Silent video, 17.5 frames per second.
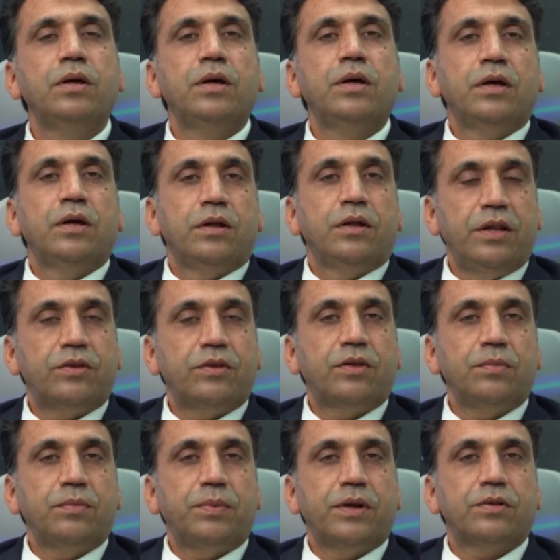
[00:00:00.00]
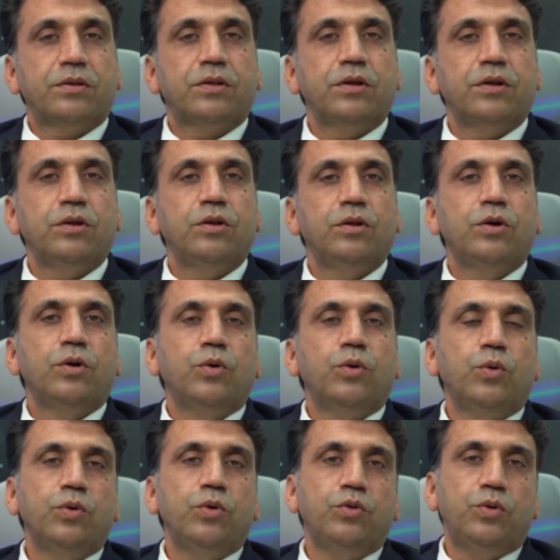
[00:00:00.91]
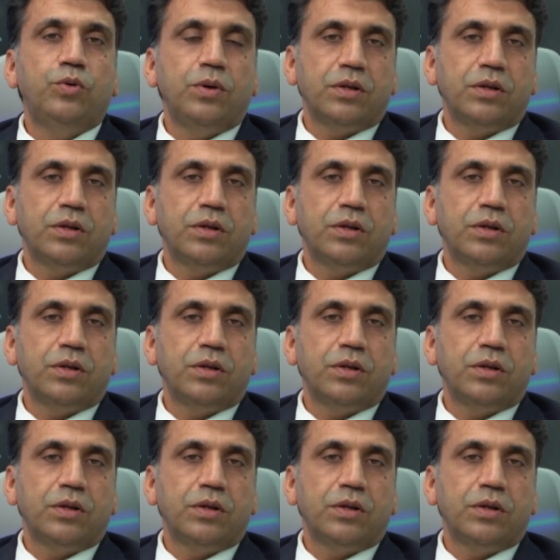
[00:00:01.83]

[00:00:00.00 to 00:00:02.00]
nature person who is doing the